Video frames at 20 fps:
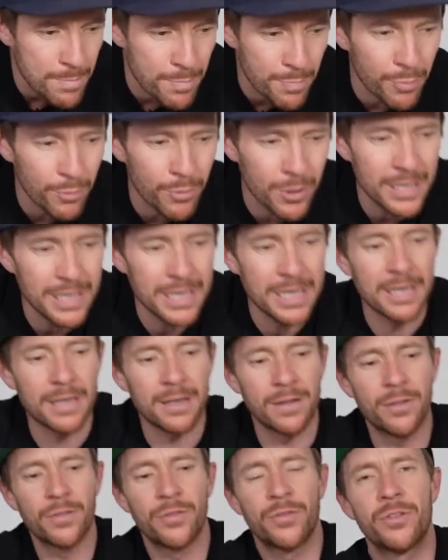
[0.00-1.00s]

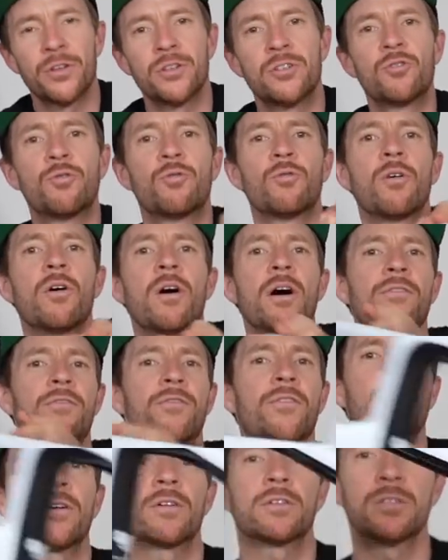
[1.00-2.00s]
bringing the
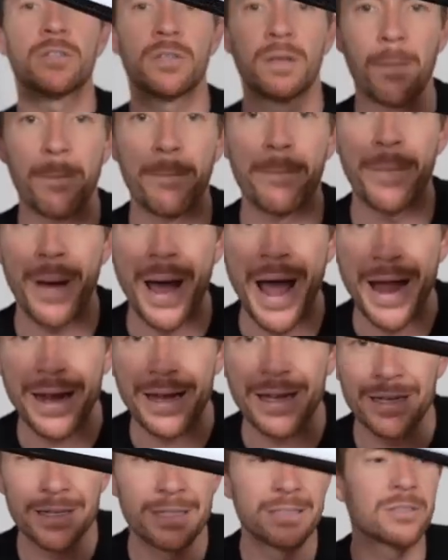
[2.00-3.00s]
Trifox
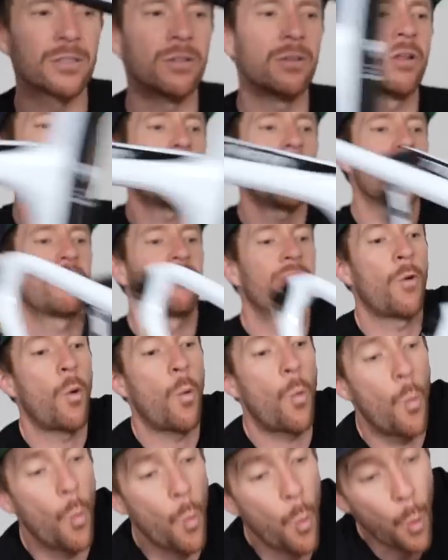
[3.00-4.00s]
back to life
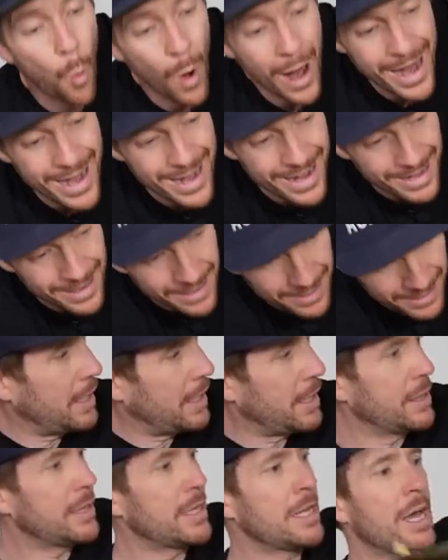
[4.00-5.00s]
when
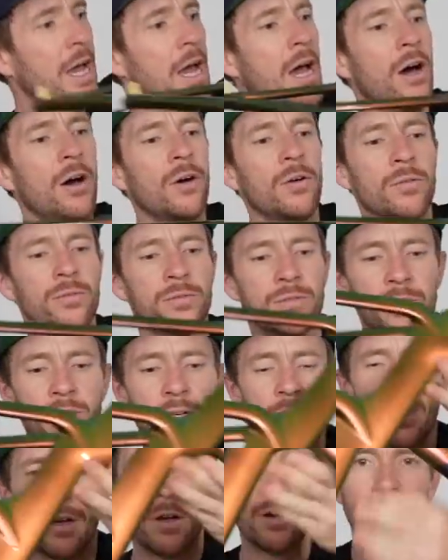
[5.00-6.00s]
the Elves
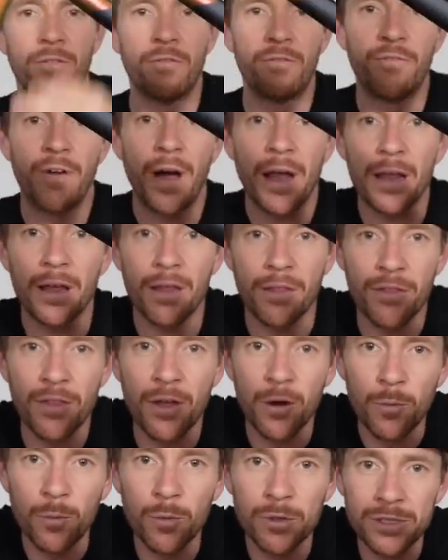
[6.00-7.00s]
Falath
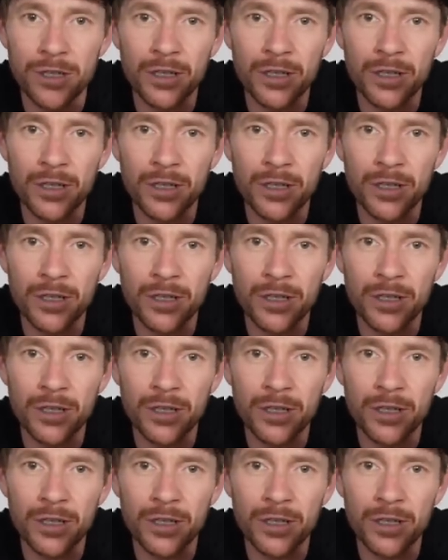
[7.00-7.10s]
was